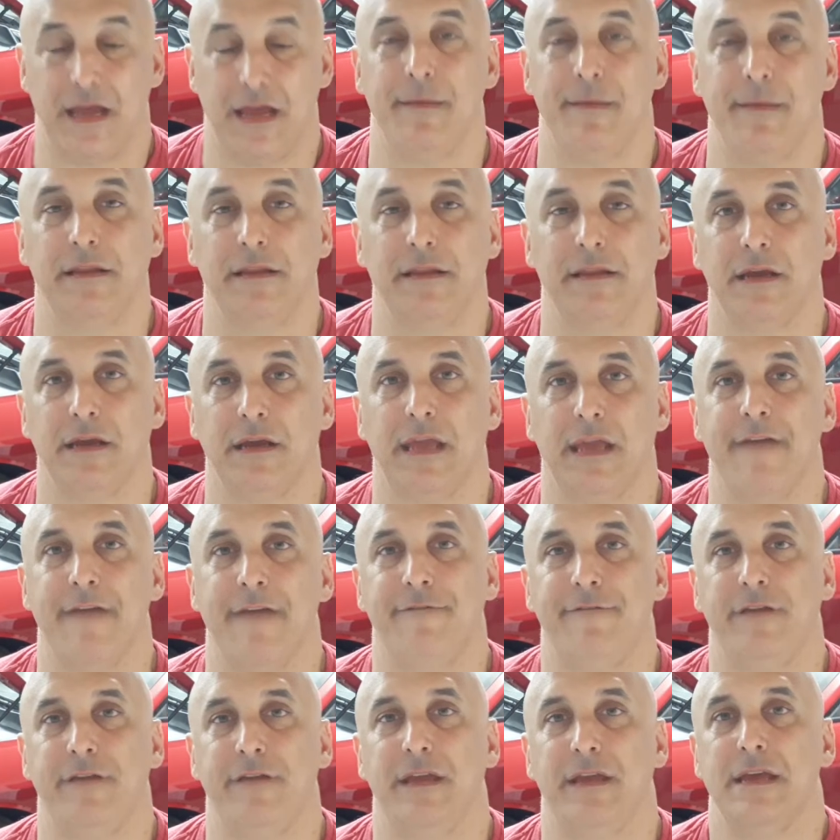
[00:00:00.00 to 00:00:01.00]
I mean, look,
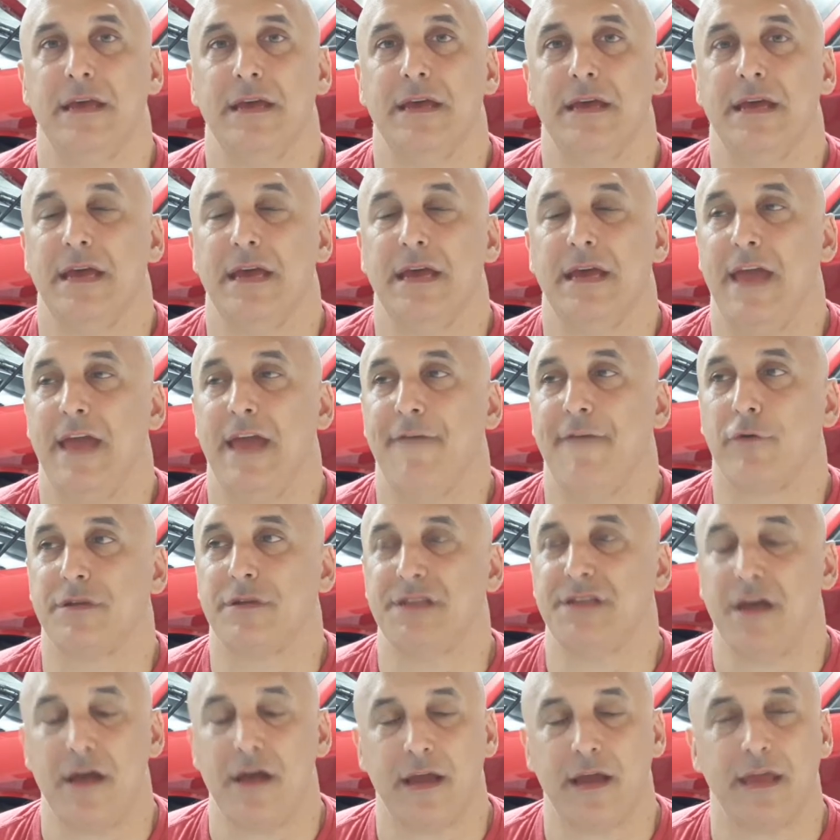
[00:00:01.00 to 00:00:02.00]
if we're
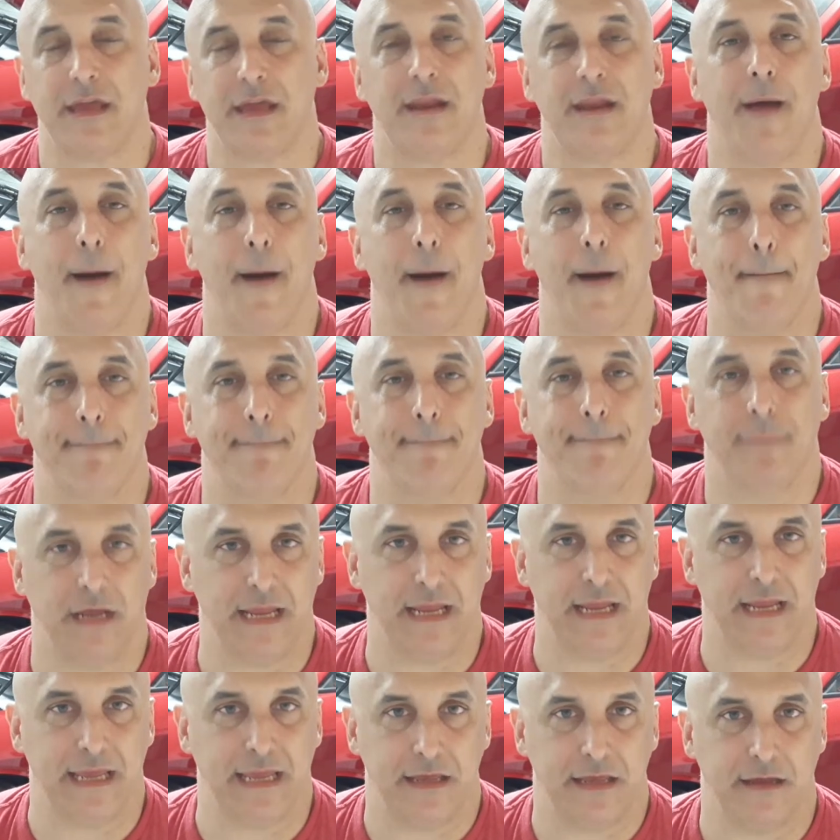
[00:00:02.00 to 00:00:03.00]
talking about
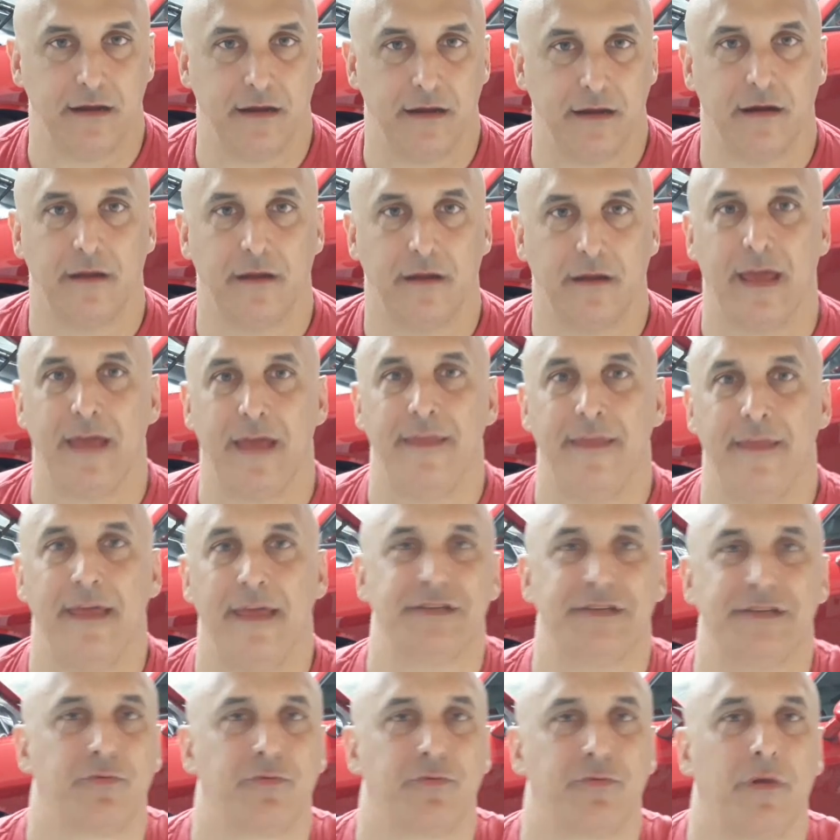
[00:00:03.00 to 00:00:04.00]
money here, and
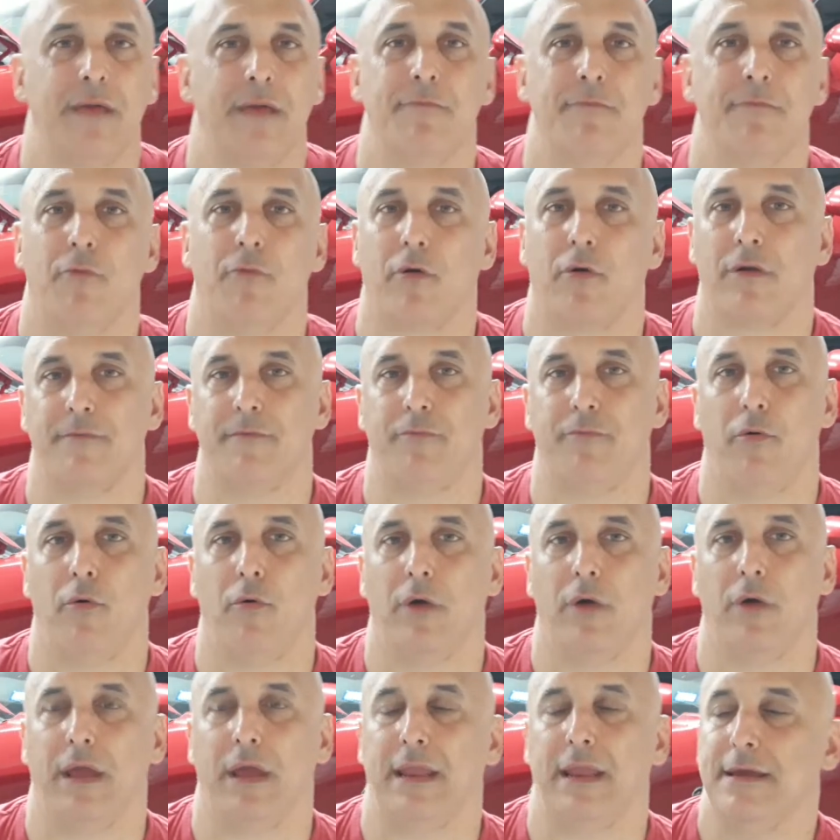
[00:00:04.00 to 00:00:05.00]
that's really more to the
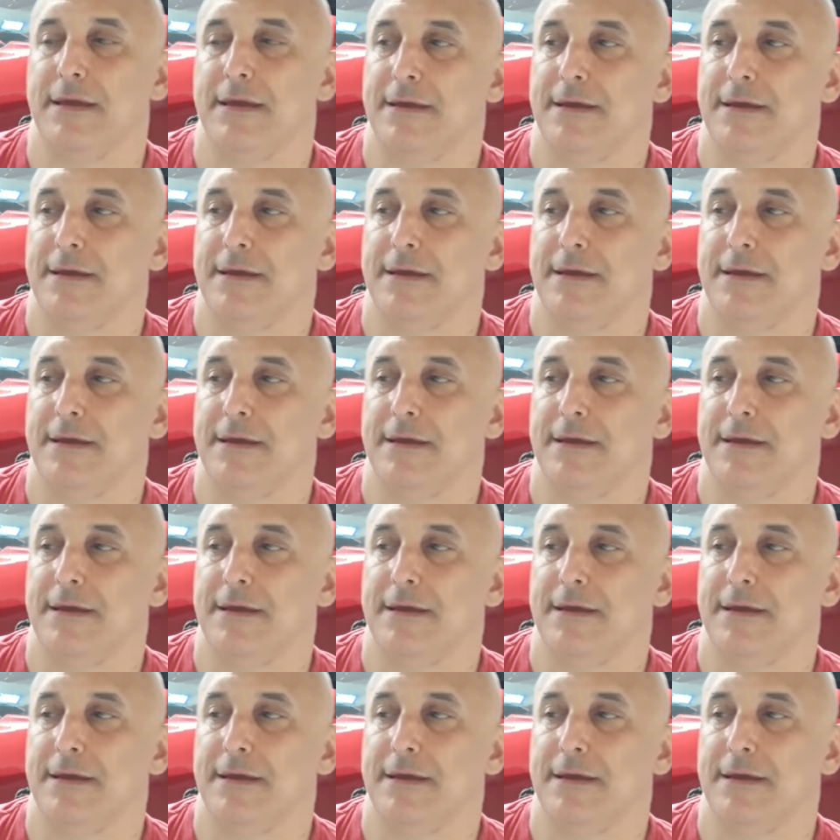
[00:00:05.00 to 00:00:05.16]
point,